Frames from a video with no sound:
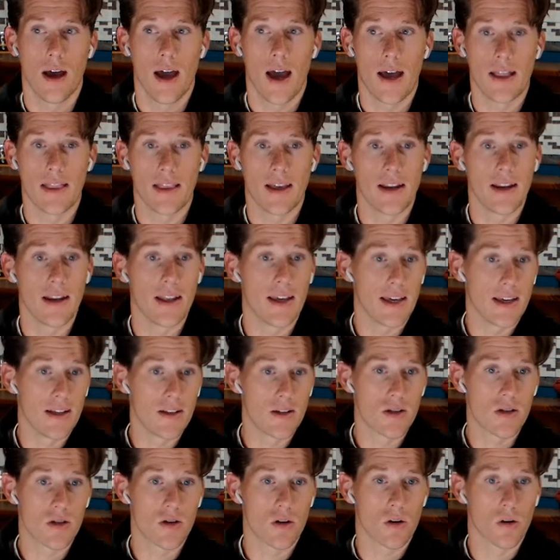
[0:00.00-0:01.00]
and then
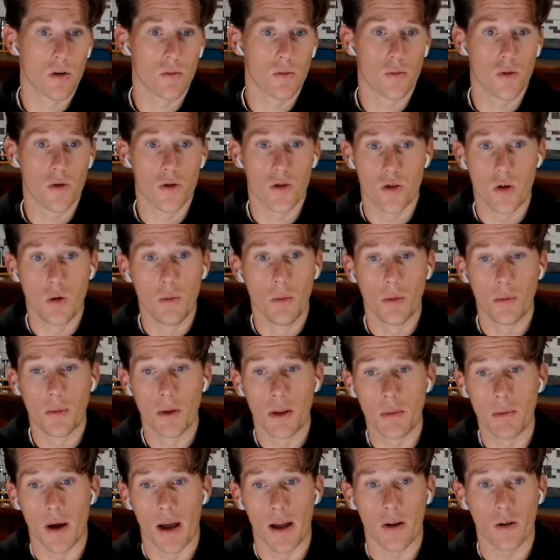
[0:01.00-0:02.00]
insert
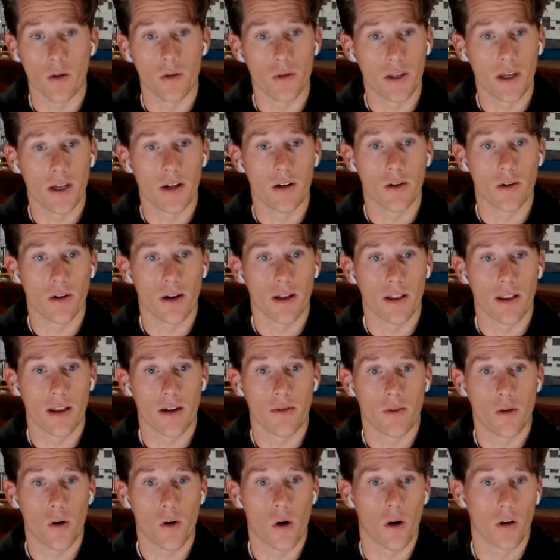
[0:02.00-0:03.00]
presumably Michael Dieter at
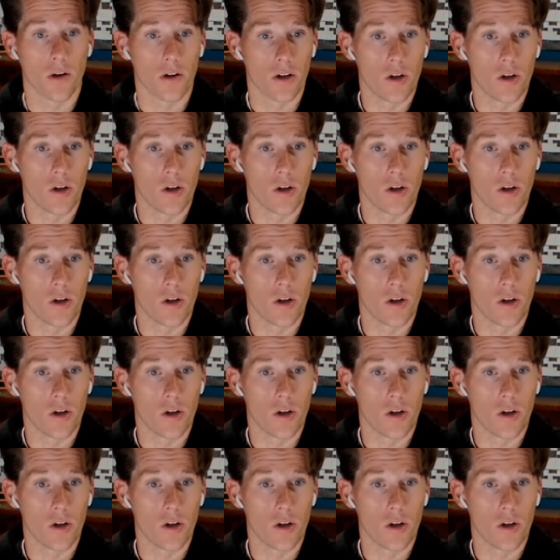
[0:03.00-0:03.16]
left guard.